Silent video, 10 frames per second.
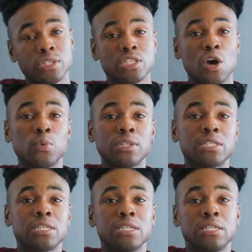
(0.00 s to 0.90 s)
someone
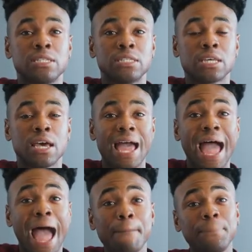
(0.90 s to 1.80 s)
sees
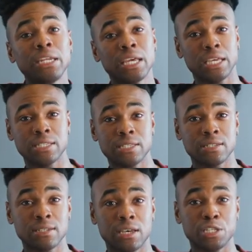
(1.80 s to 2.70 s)

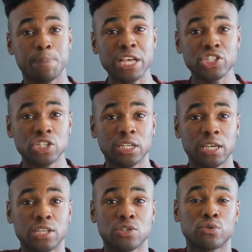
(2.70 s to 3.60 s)
happiness,
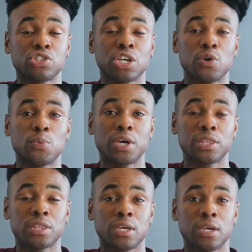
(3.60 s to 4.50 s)
especially associated
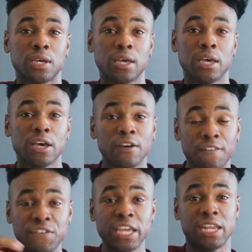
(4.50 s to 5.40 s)
with
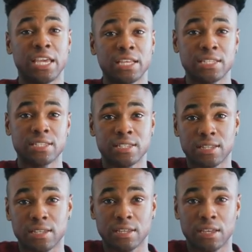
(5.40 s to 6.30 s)

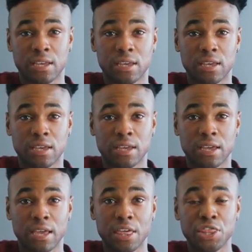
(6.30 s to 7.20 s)
fitness,
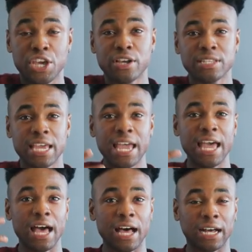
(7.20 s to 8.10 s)
there's
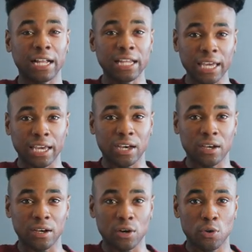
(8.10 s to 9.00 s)
a click
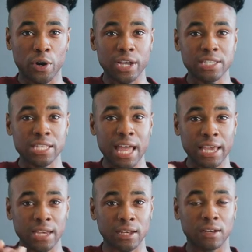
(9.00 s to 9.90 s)
where it's
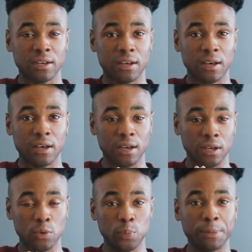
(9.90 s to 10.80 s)
like
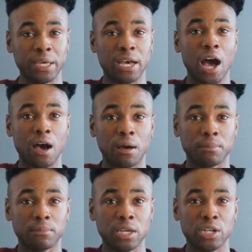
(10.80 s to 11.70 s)
we
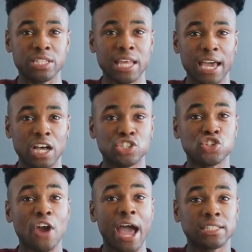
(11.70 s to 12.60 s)
become, and it's like
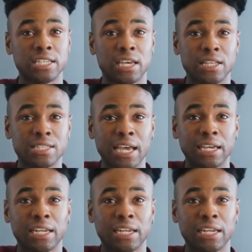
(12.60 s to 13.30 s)
attracted. It's like an